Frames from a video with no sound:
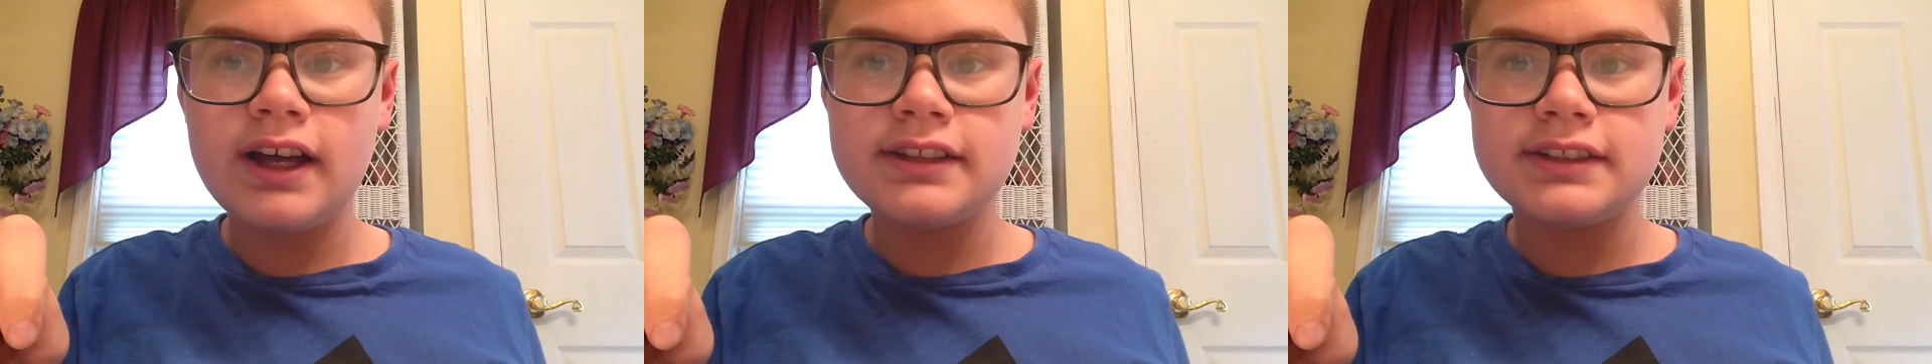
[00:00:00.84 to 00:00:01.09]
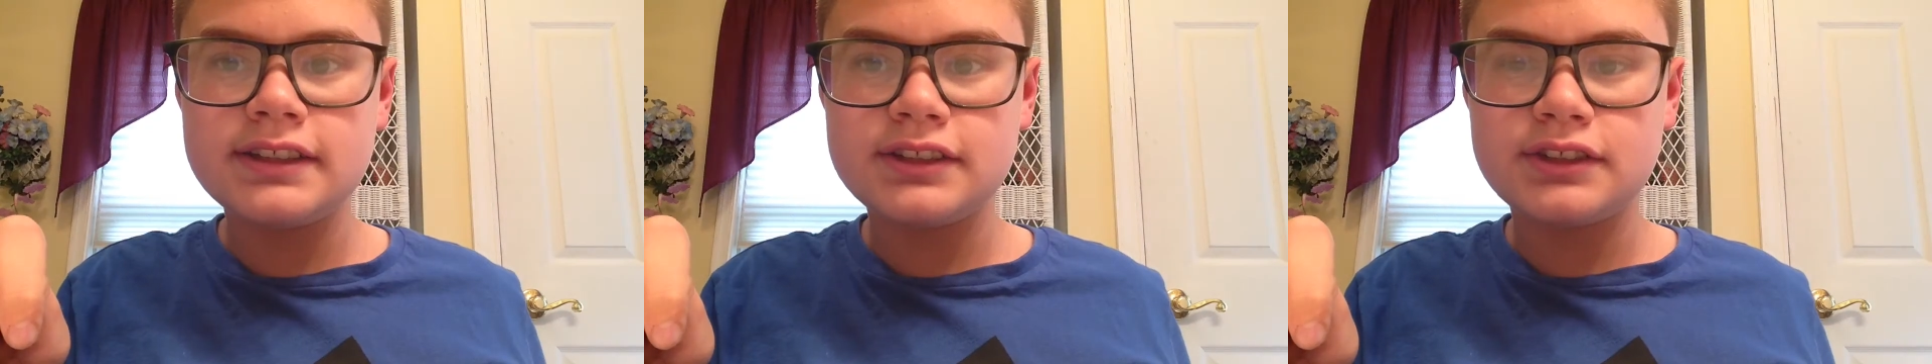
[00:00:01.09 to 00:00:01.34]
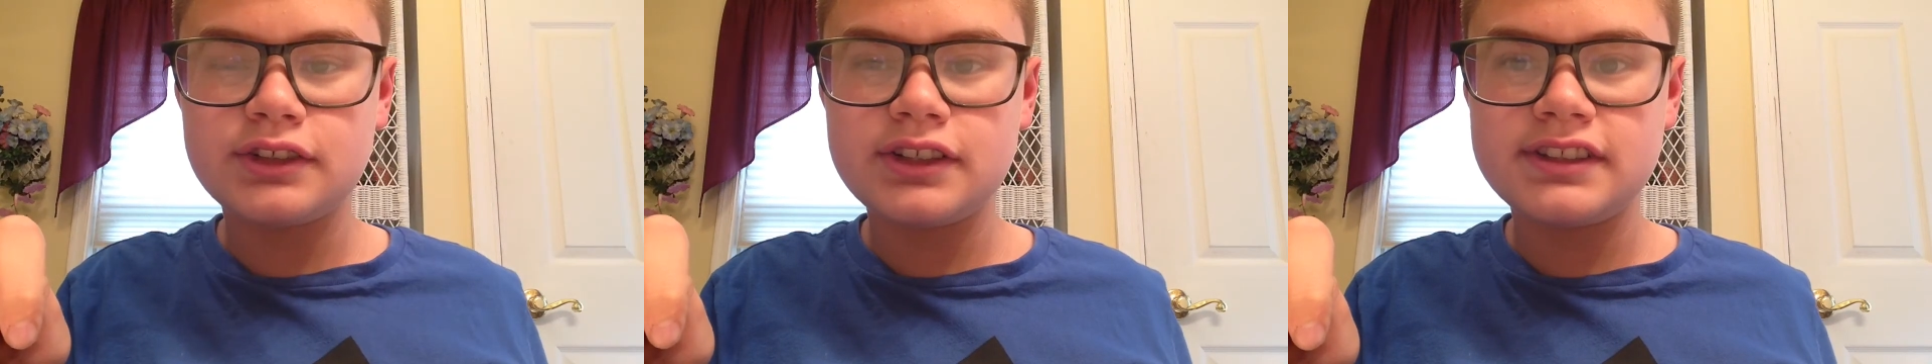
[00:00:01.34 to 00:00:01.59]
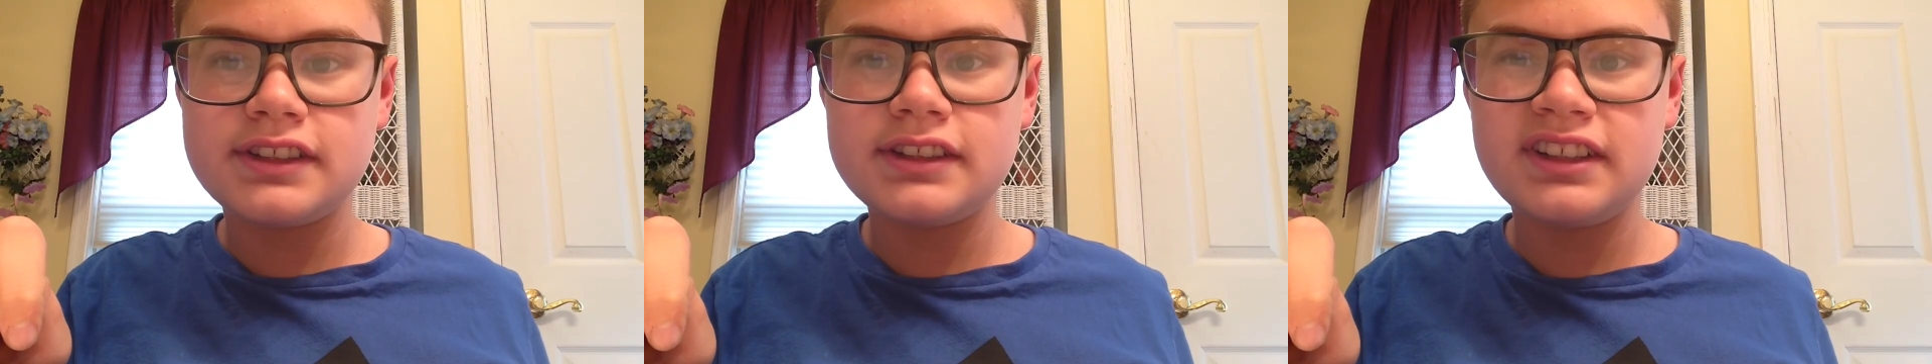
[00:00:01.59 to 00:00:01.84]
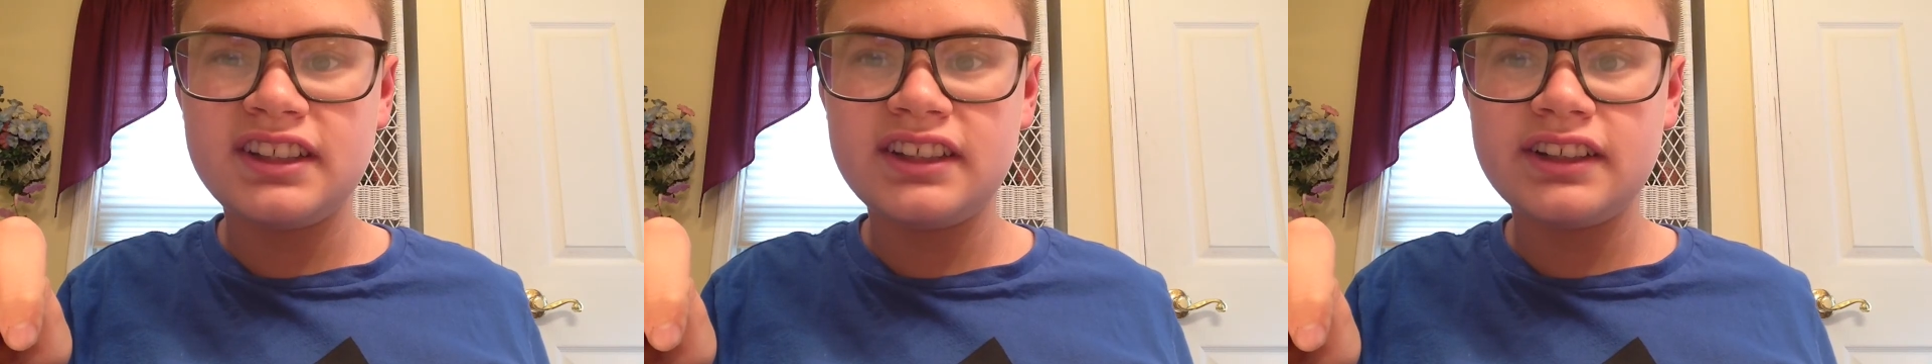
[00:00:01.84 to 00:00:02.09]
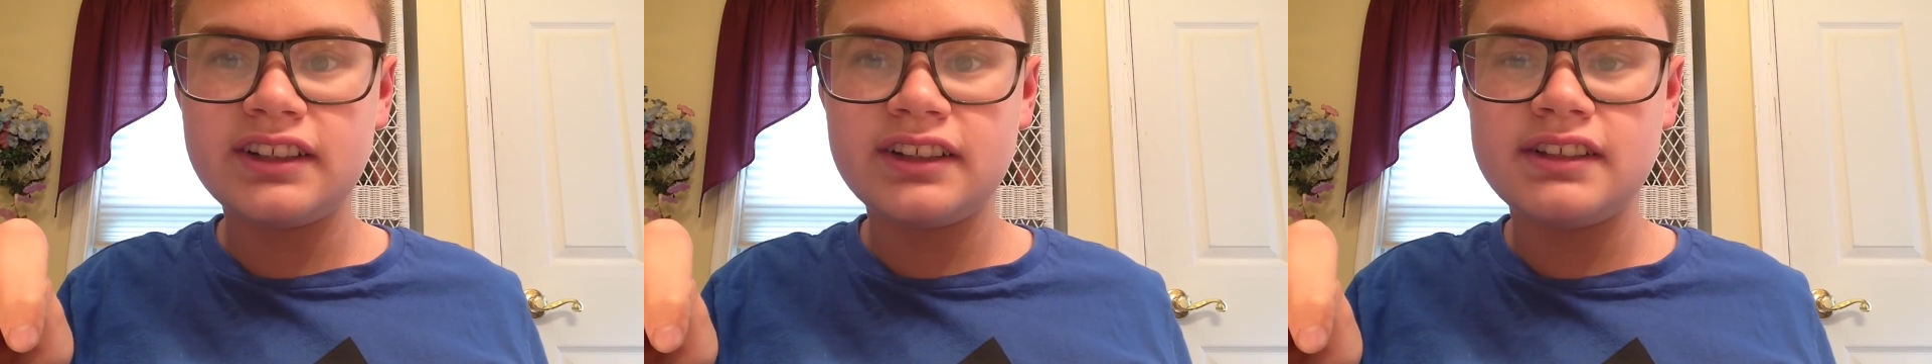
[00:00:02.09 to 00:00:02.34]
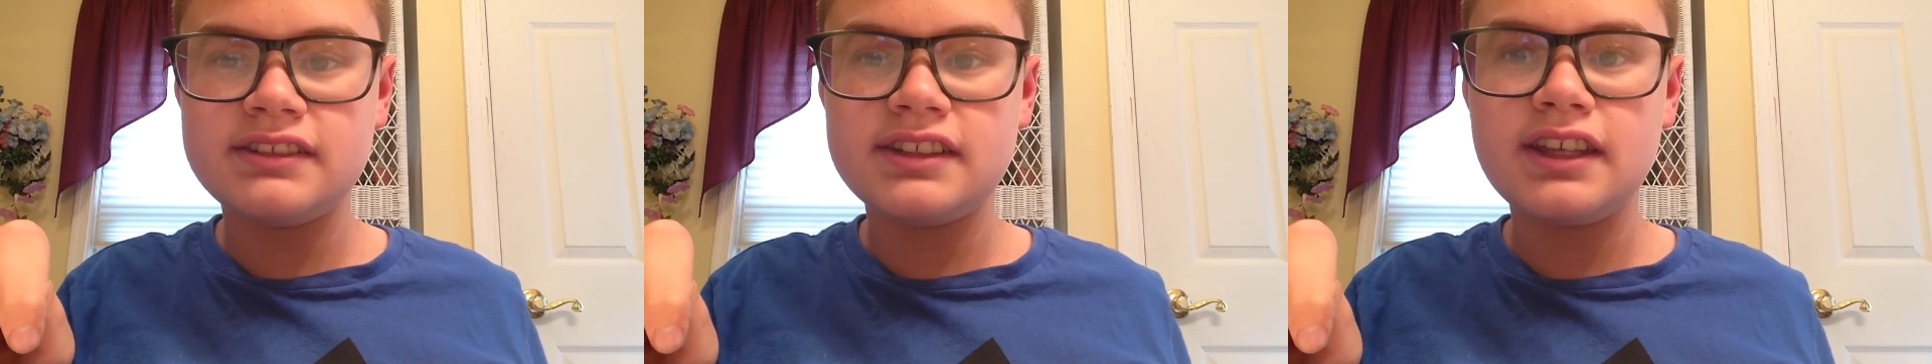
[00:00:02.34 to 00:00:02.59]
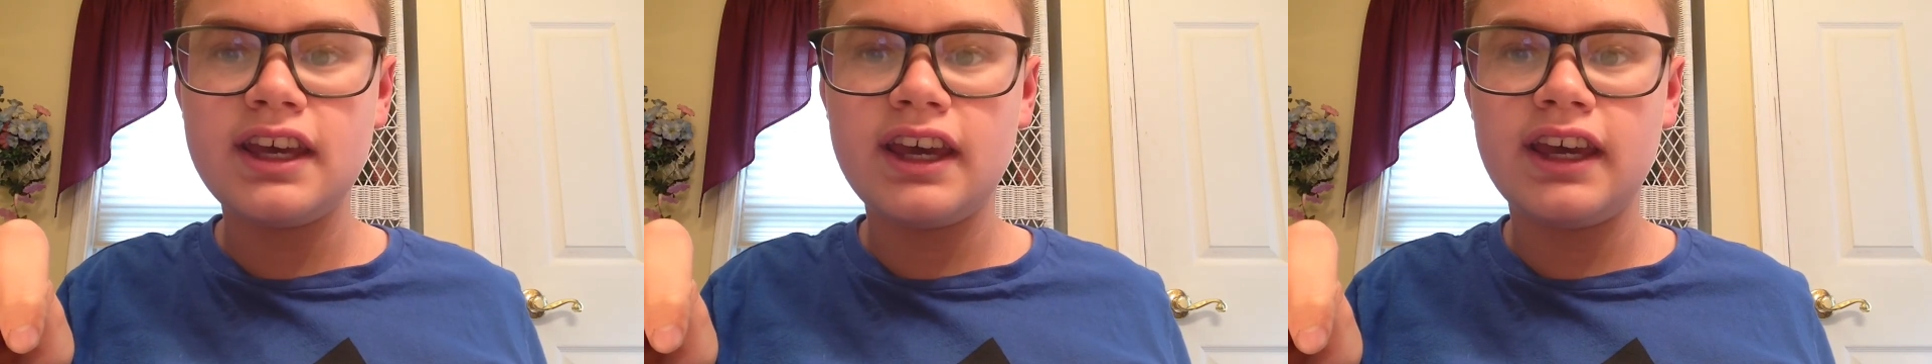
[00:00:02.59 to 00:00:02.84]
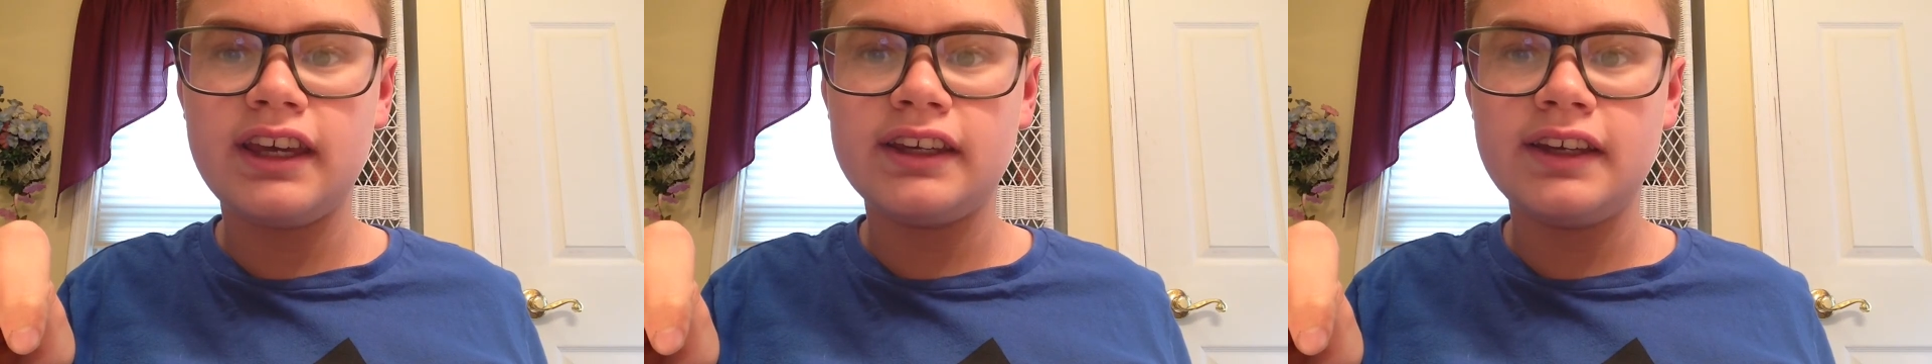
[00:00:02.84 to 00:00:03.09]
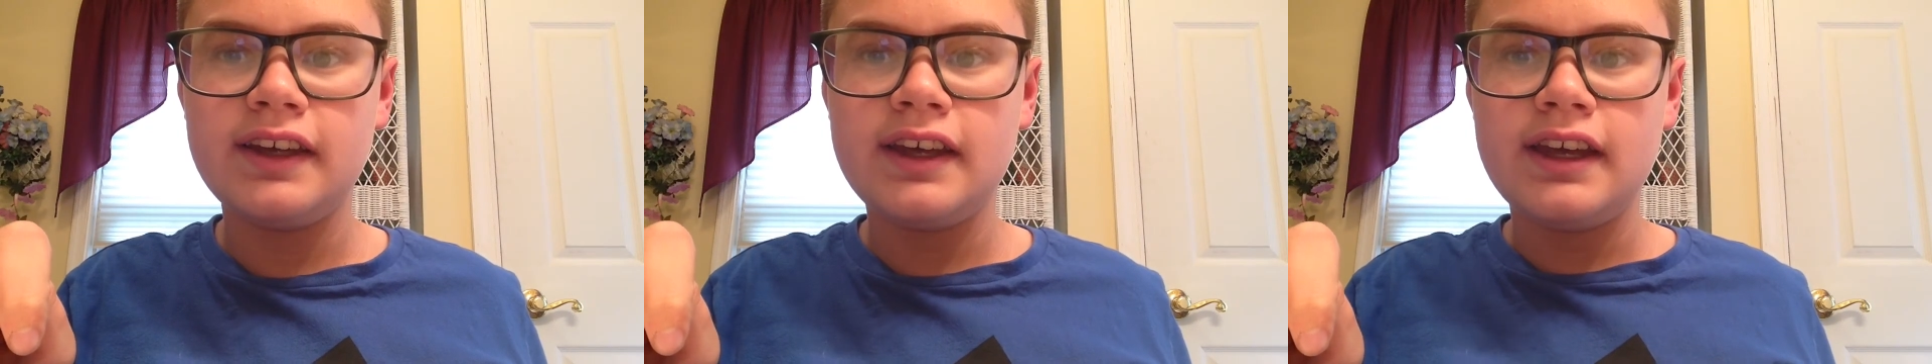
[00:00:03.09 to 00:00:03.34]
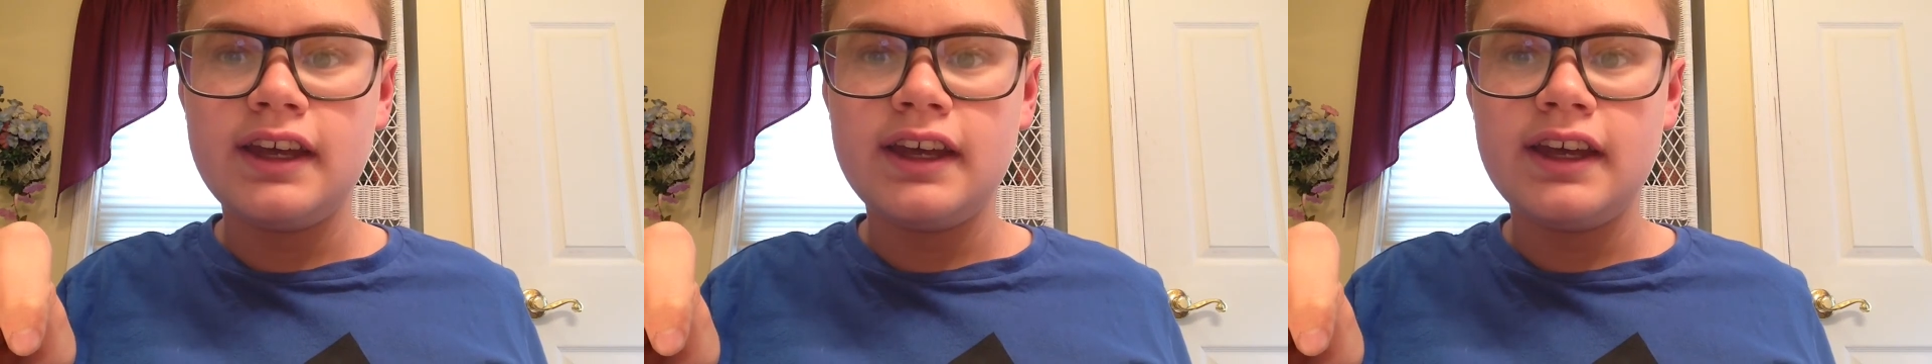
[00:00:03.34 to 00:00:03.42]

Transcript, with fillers: Hi, it's Christian here, and today